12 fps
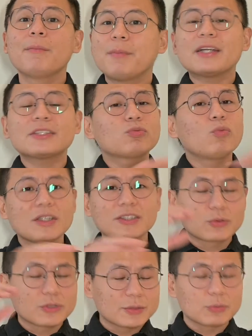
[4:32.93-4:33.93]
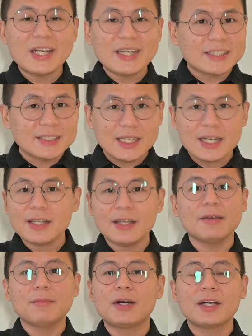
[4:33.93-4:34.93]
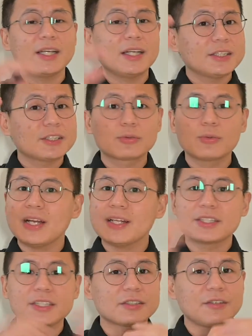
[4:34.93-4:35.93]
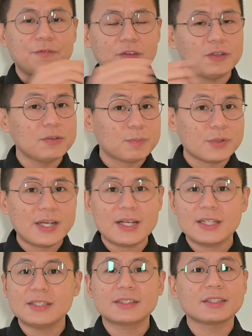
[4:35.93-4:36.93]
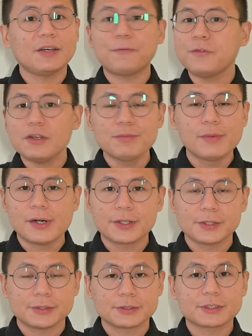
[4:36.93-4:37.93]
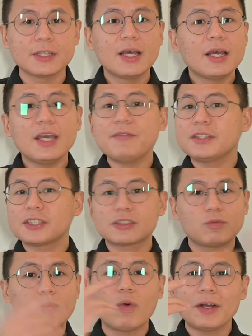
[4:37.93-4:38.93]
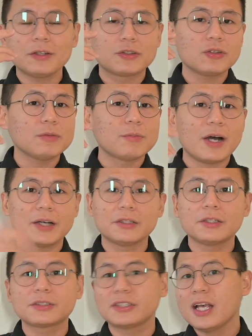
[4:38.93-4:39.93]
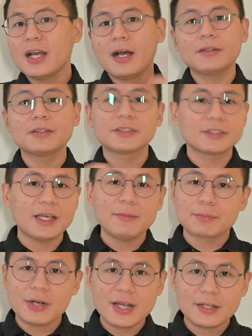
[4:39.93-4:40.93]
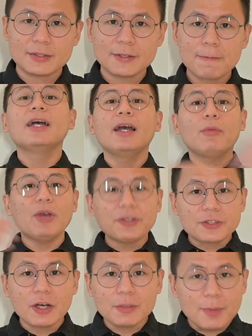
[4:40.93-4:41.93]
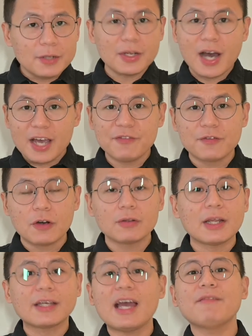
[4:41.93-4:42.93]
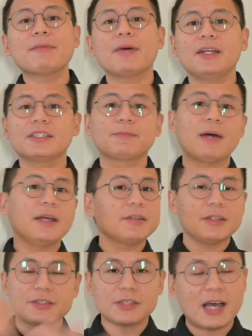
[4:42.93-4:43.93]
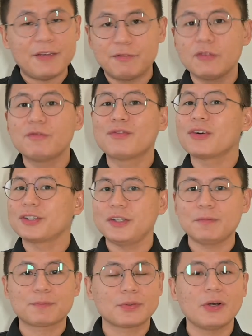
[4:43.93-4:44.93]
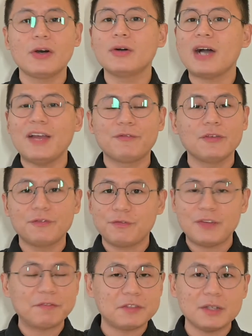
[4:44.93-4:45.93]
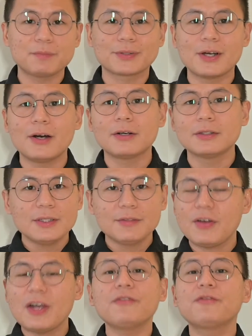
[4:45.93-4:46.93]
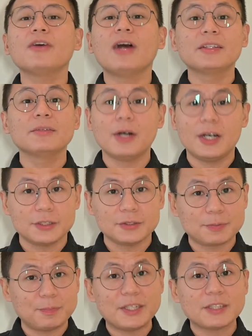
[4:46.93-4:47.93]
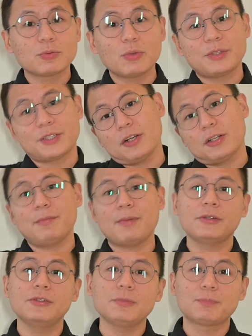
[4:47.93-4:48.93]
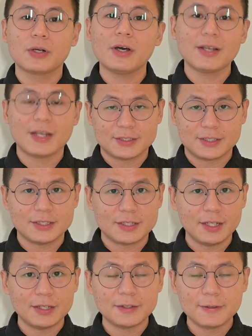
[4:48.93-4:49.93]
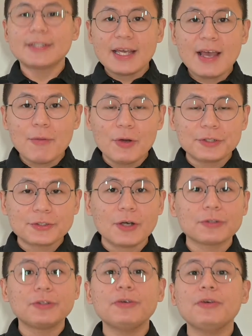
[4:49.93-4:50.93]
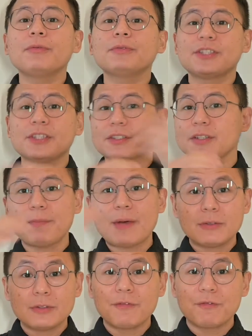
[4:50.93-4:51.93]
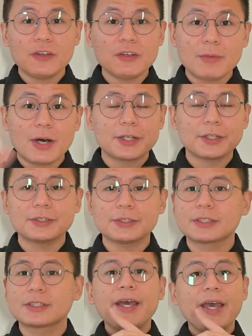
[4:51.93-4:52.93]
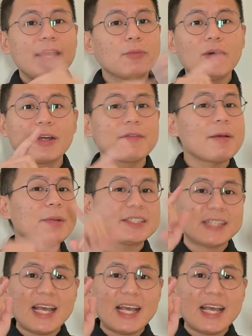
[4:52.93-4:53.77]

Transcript: Because what's really selling in the market is really just a few brands, a few models, even just 1 or 2 models under the same brand. When you talk about iPhone, like everybody is buying these iPhone 14 Pro, iPhone 15 Pro, very few other models, because we were talking about new products, isn't it? Today I want to talk to you just about a few models, and one of them is